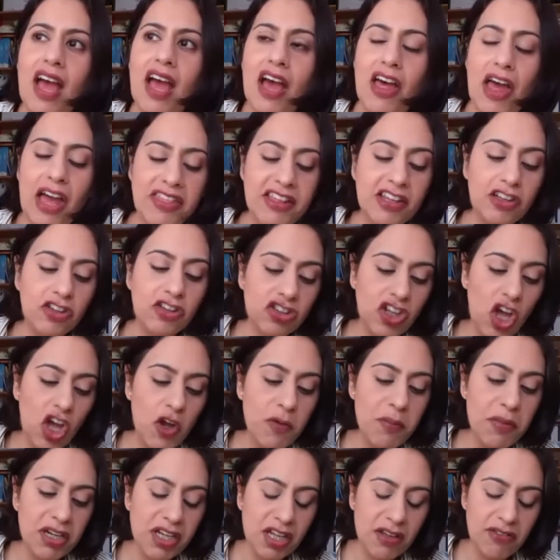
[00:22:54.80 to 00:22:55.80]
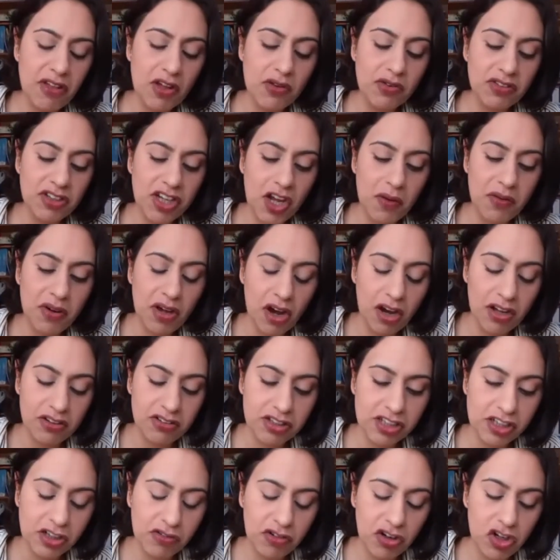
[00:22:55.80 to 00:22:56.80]
I think so many of those
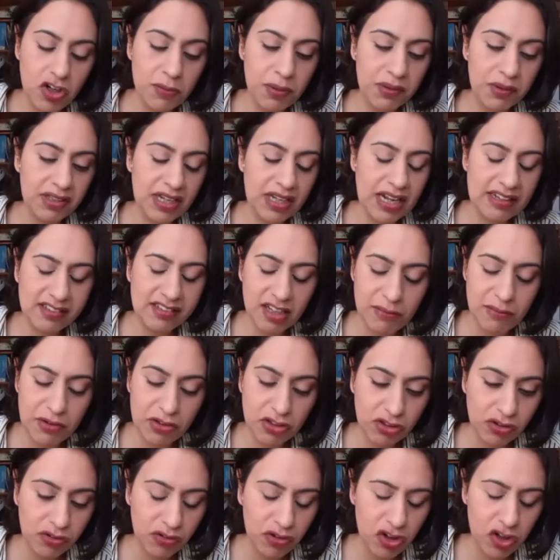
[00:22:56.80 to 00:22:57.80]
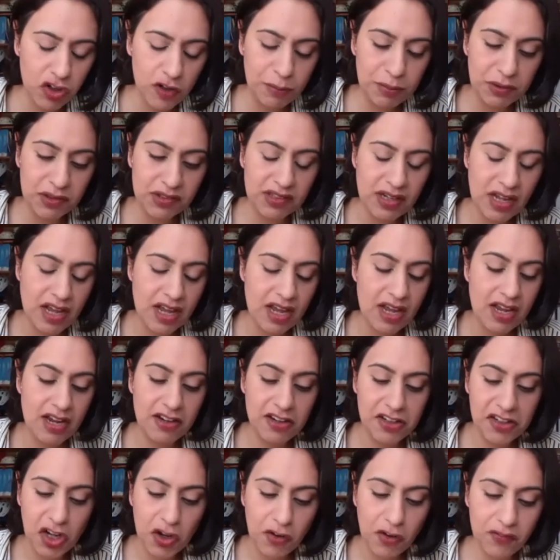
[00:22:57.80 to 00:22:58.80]
neo-Nazi groups, Islamist groups,
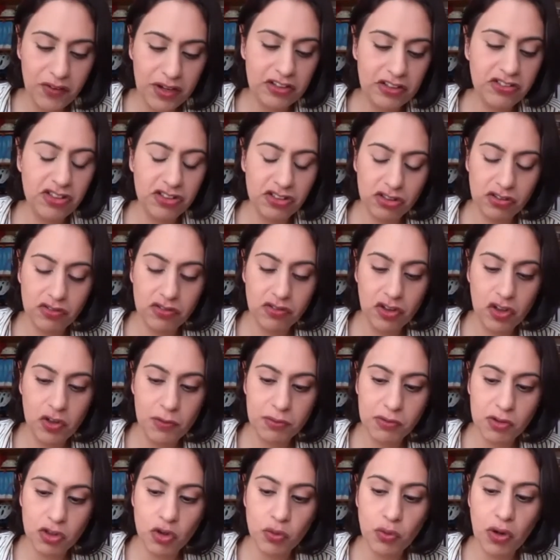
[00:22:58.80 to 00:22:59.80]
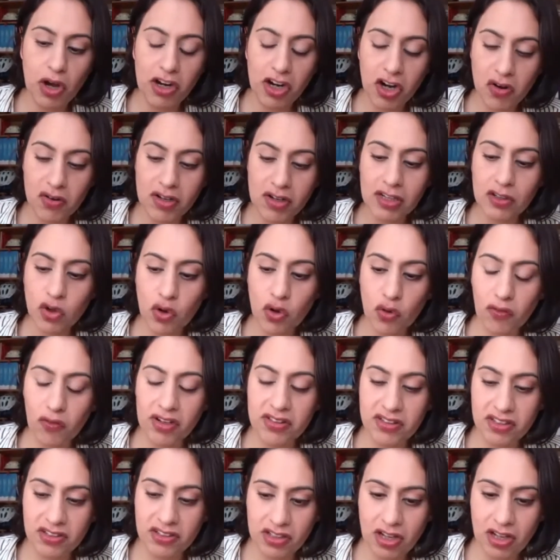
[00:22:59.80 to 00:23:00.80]
neo-fascist groups who are currently lawful
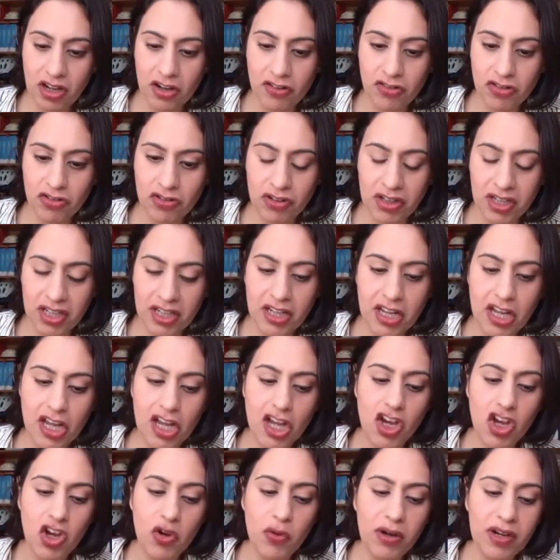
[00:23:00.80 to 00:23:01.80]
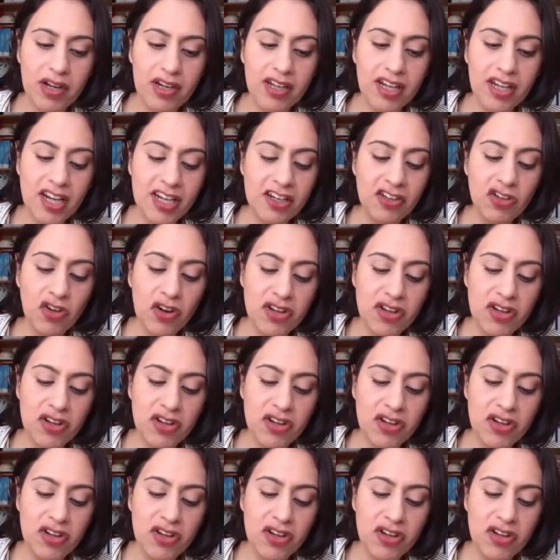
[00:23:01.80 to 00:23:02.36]
in this country, who are clearly not in